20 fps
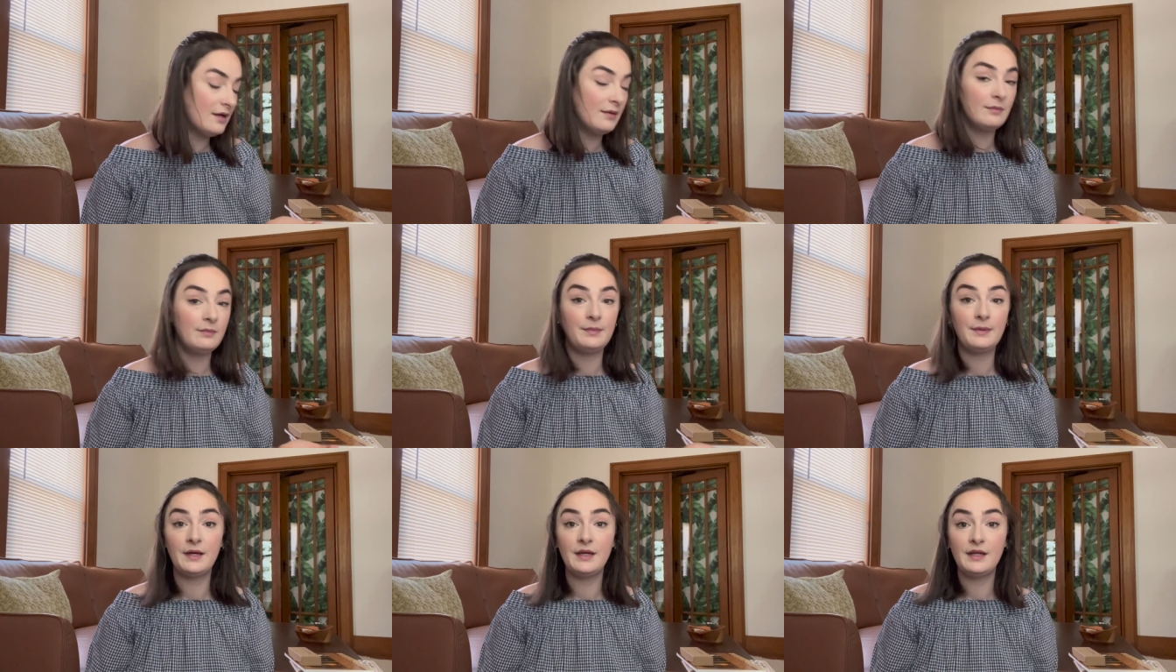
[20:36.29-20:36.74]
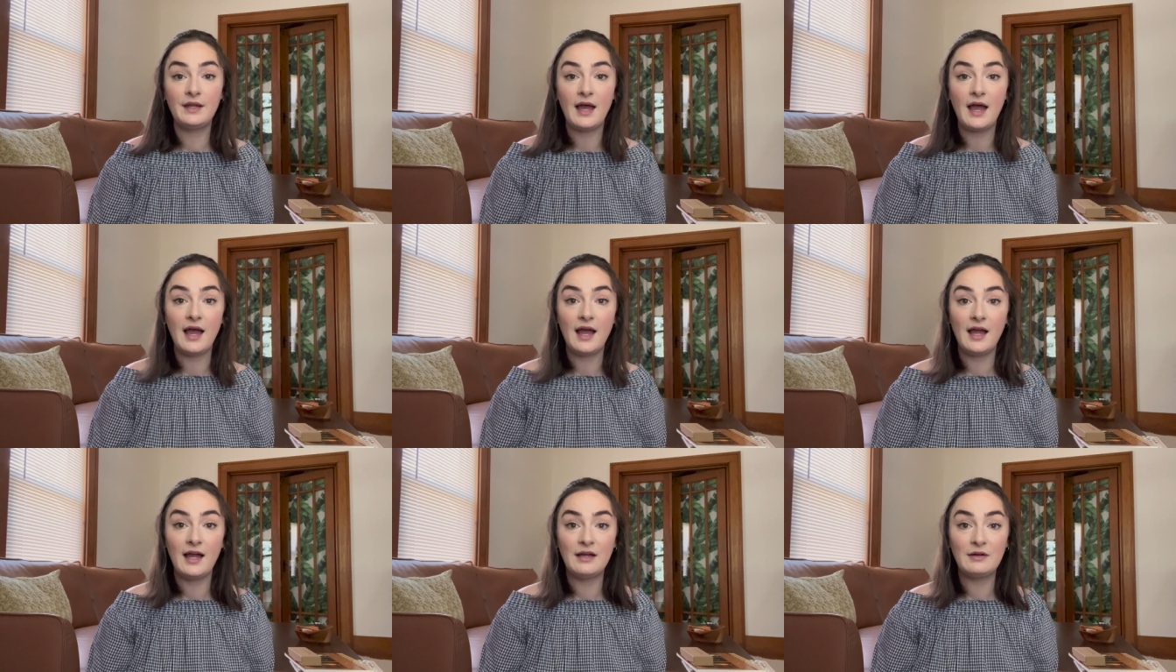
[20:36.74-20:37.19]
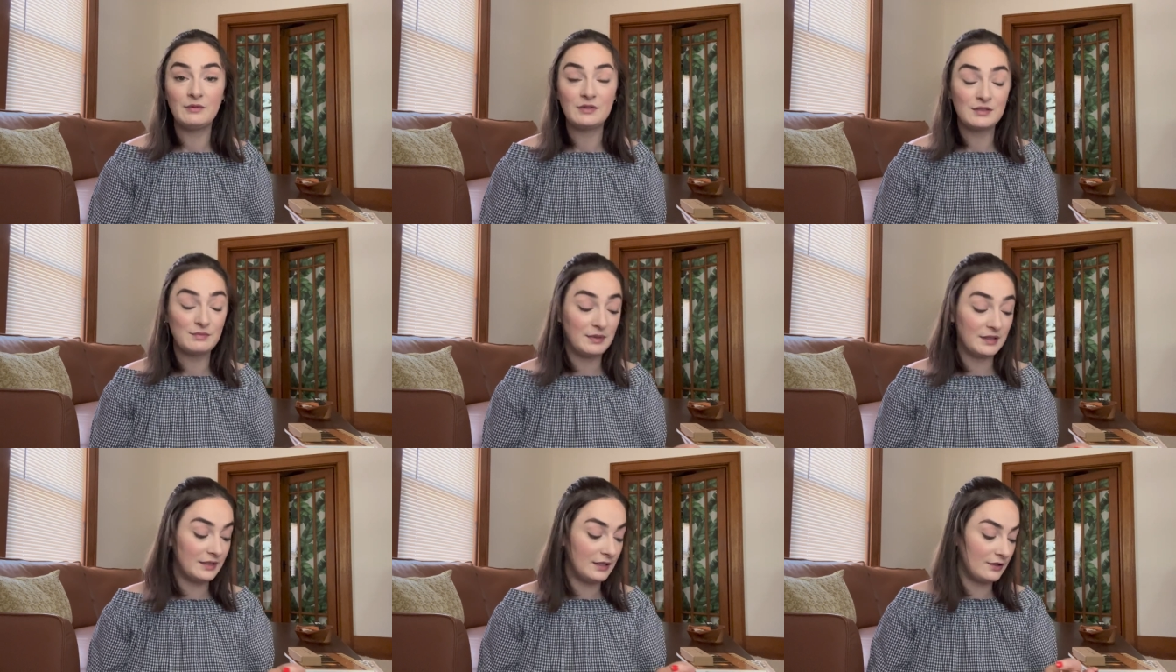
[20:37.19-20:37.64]
but I was
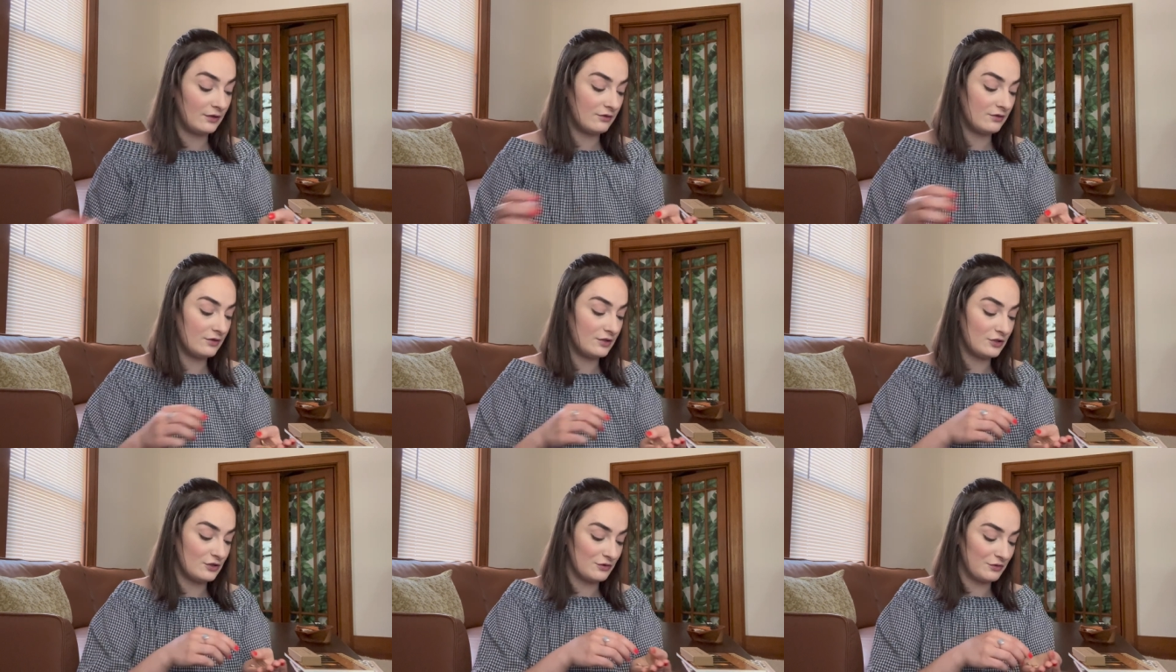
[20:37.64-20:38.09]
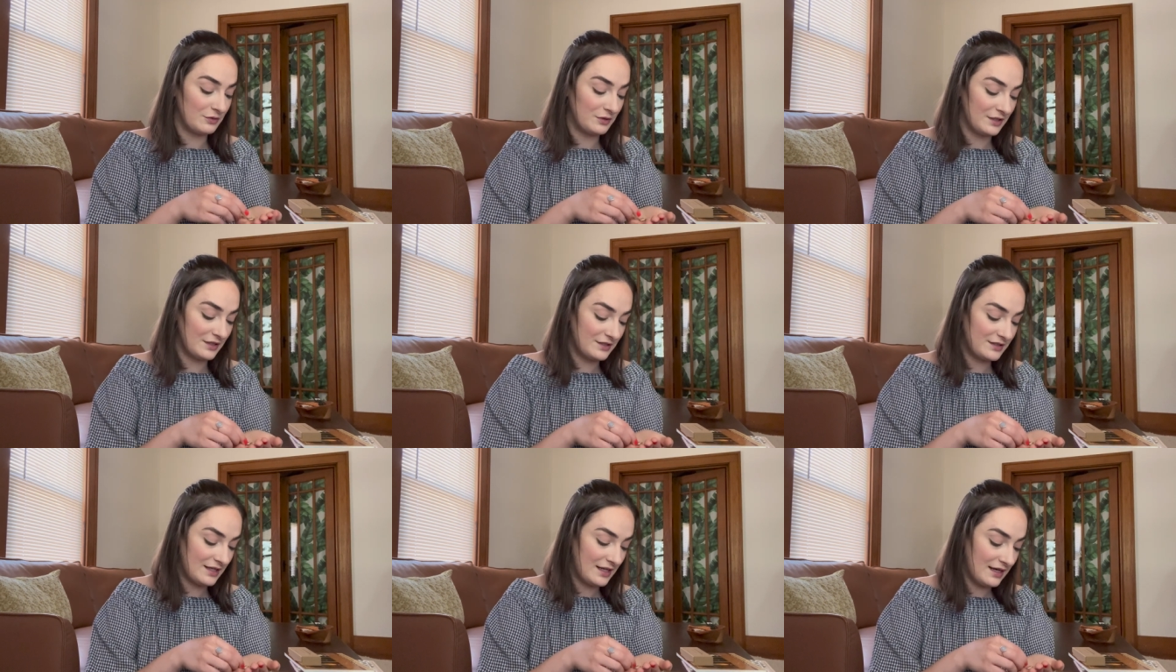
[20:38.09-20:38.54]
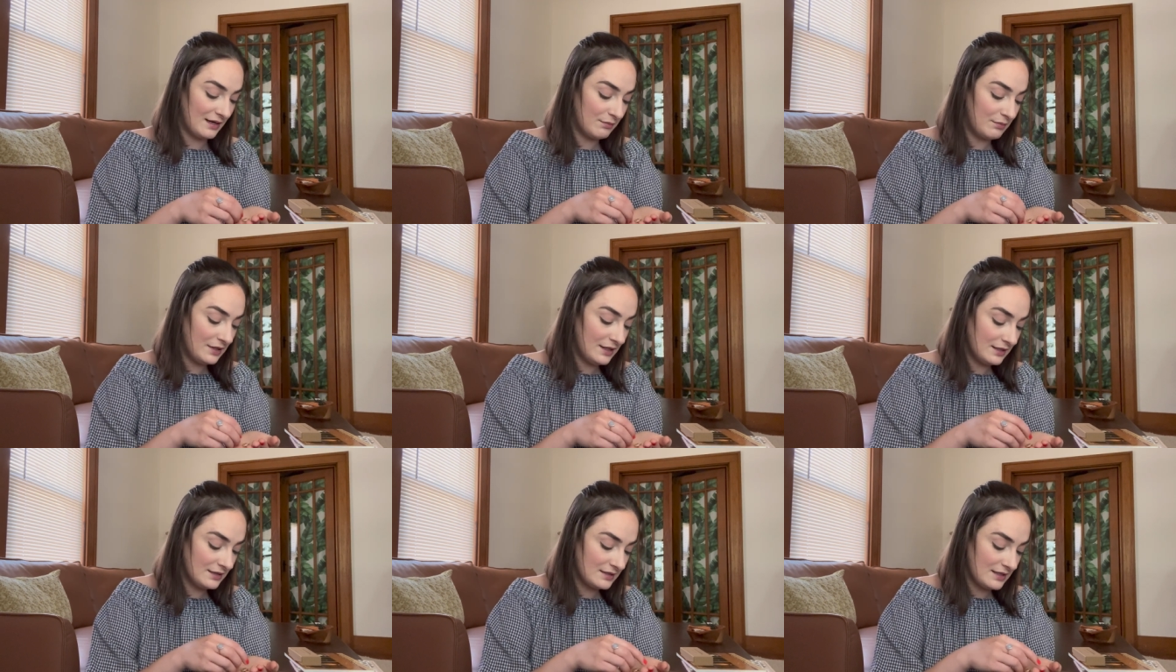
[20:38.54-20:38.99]
picking through the drawers and I
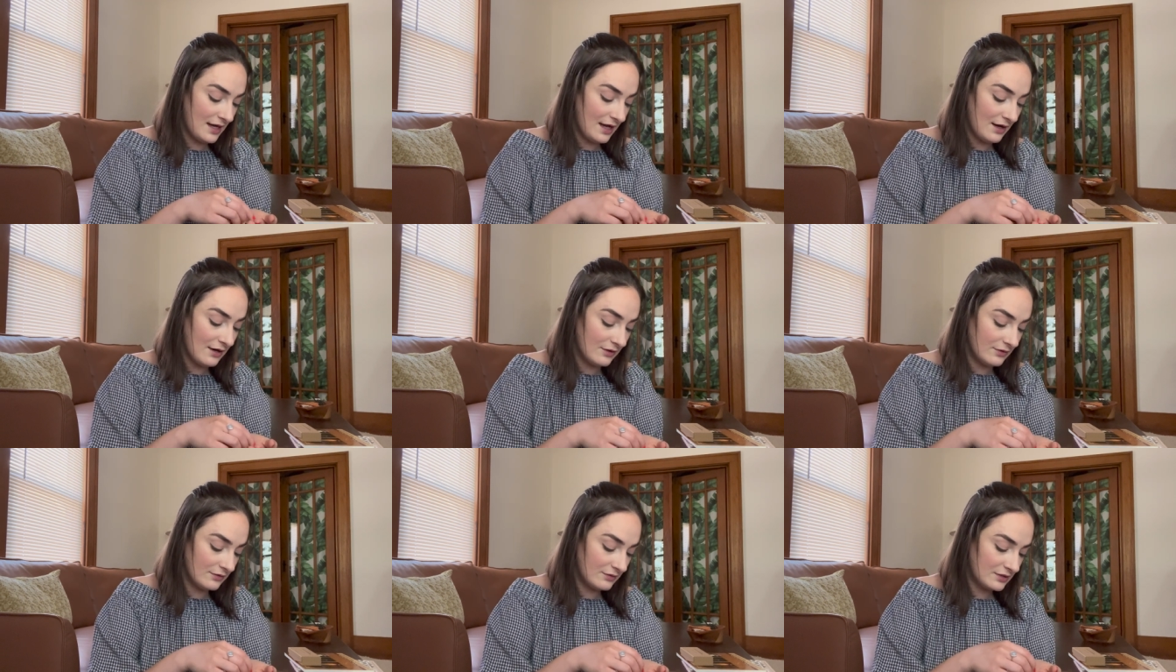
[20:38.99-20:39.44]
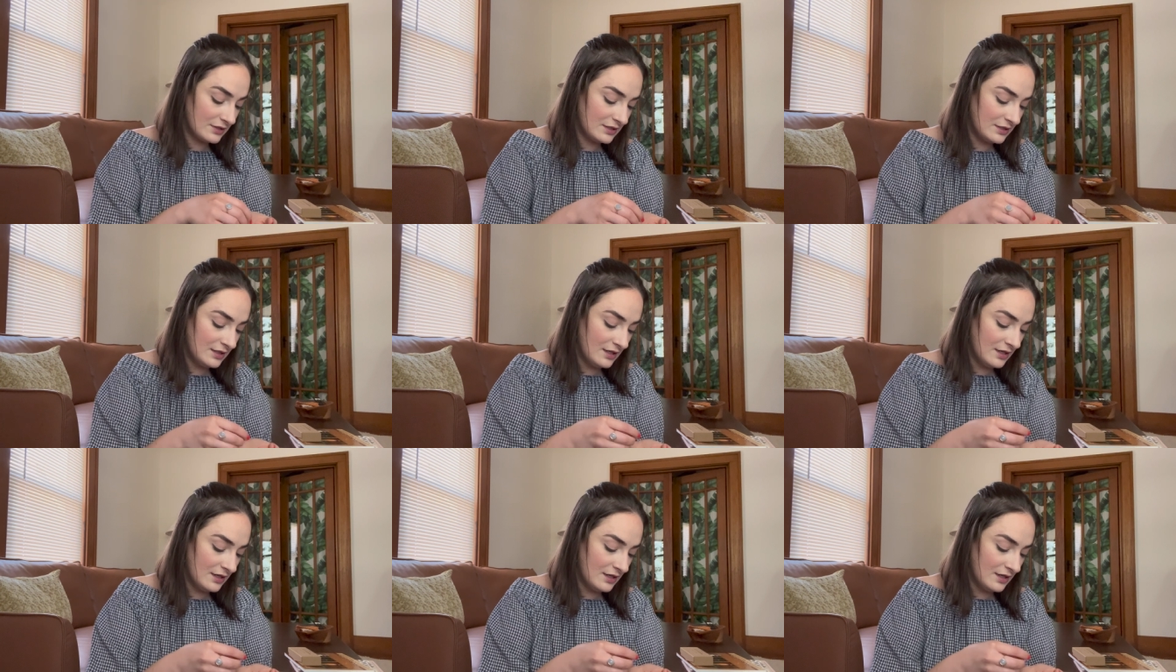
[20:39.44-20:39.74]
picked out